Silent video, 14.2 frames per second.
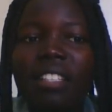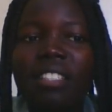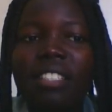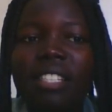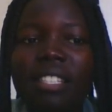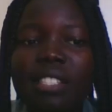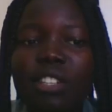
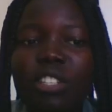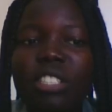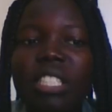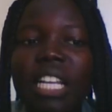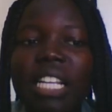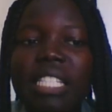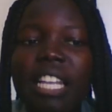These
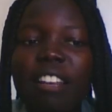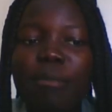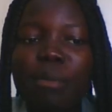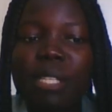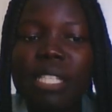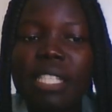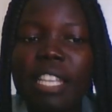contacts have
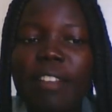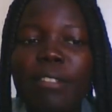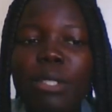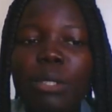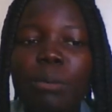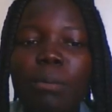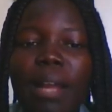been saved
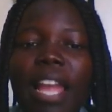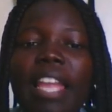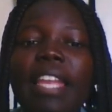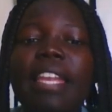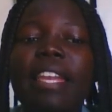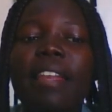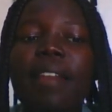to my
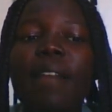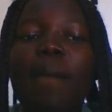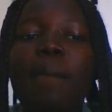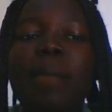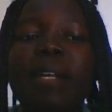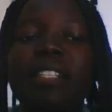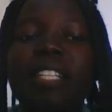
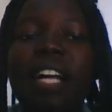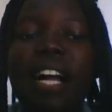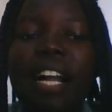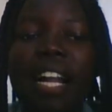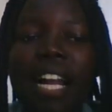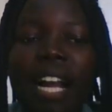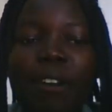email
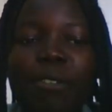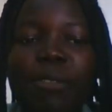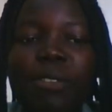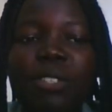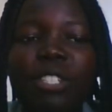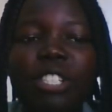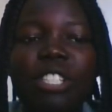account.
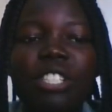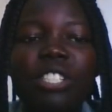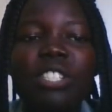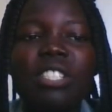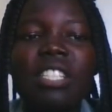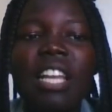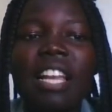
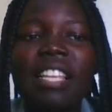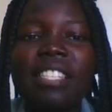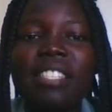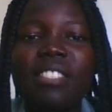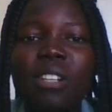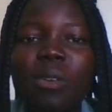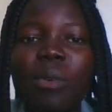So there
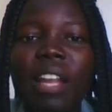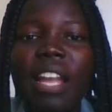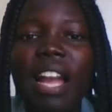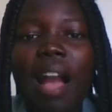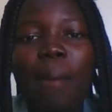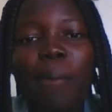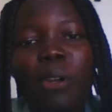is no way
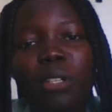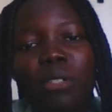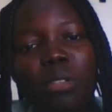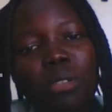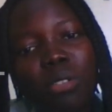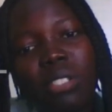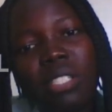I'm going
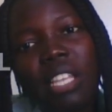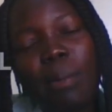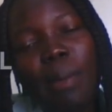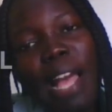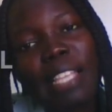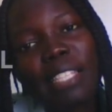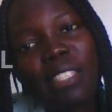to lose them
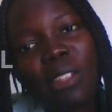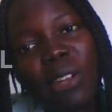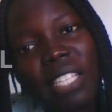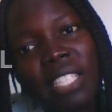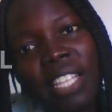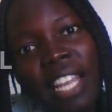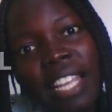as long
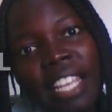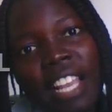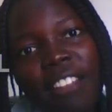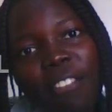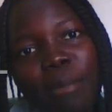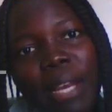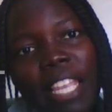as I
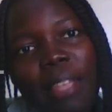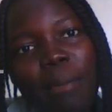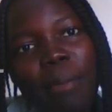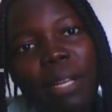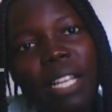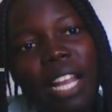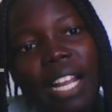have my
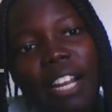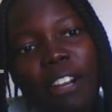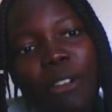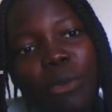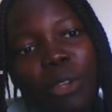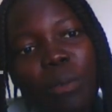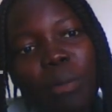email
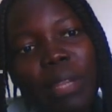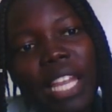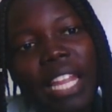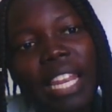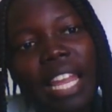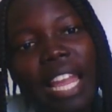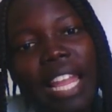account with me
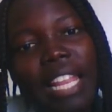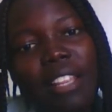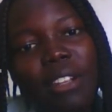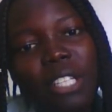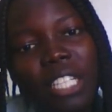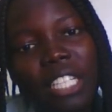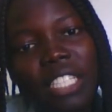and I
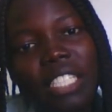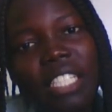log in.